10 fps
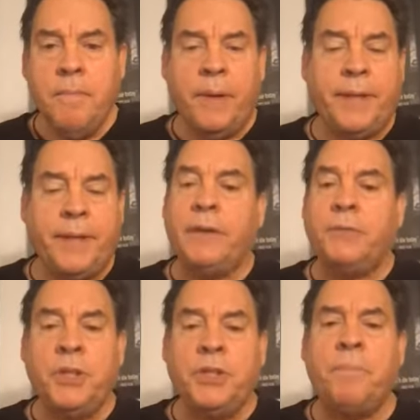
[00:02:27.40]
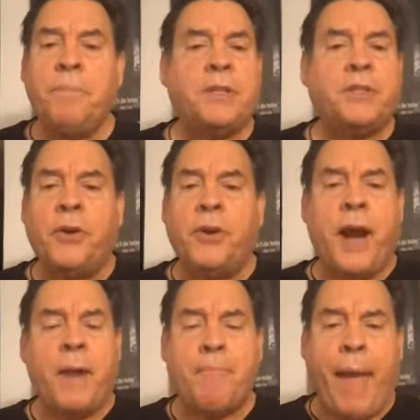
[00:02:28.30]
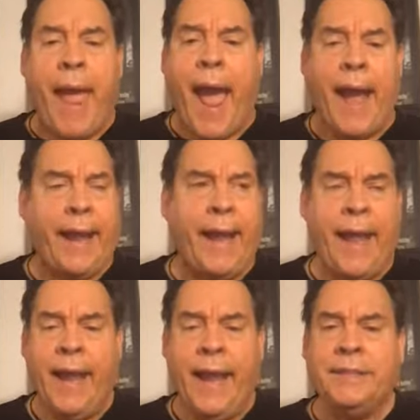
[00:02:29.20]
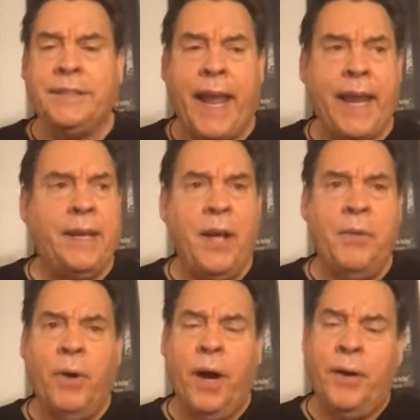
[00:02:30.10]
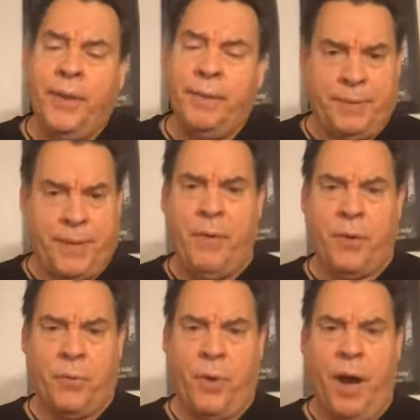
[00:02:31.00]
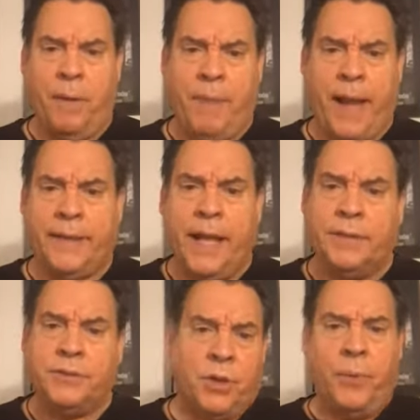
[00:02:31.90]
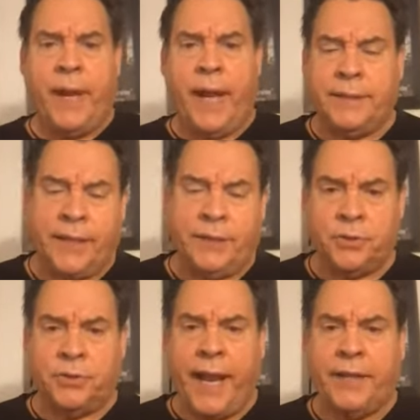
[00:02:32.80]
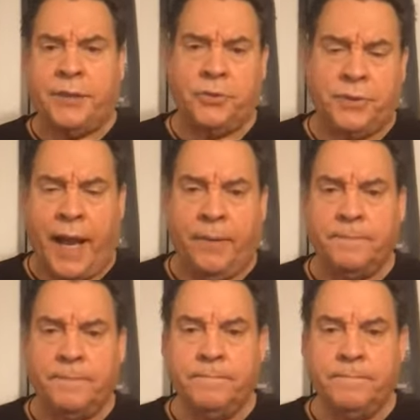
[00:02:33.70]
But that we shouldn't be turning our back and saying, well, they were wrong back then, so we got to take those statues down.